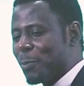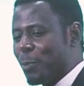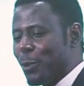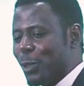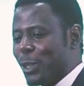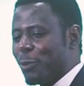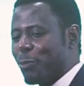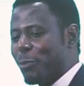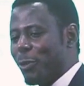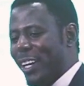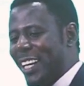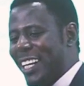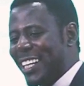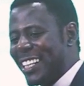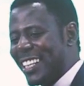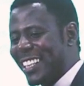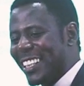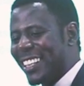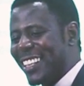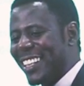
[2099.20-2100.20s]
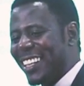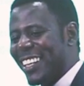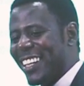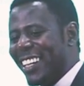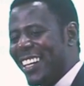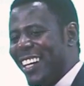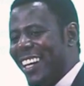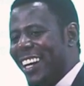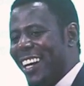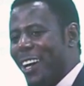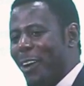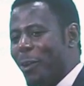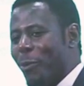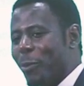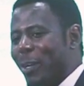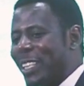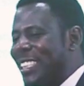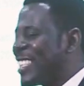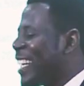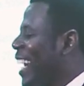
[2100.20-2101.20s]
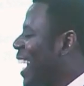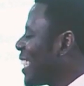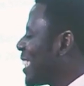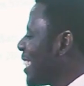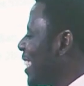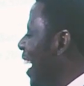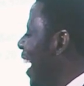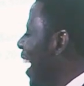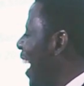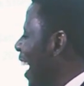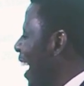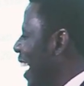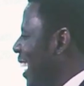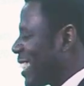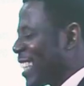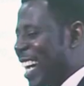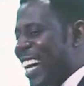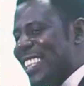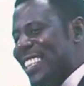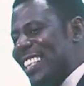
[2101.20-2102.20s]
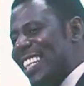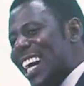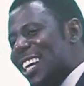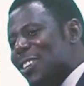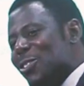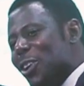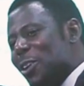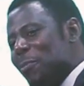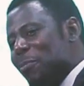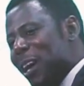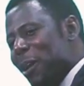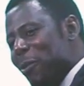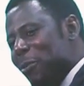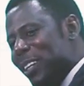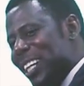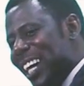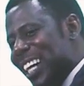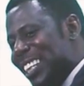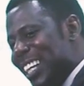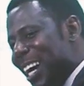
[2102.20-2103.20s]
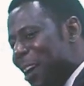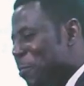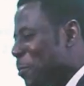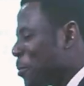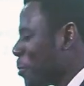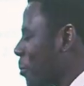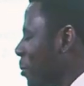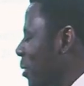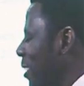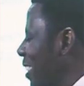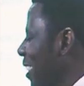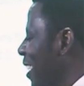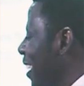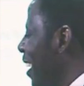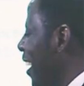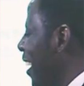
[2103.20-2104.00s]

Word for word: beautiful lady with tears in her eyes. I see that young man with that gap tooth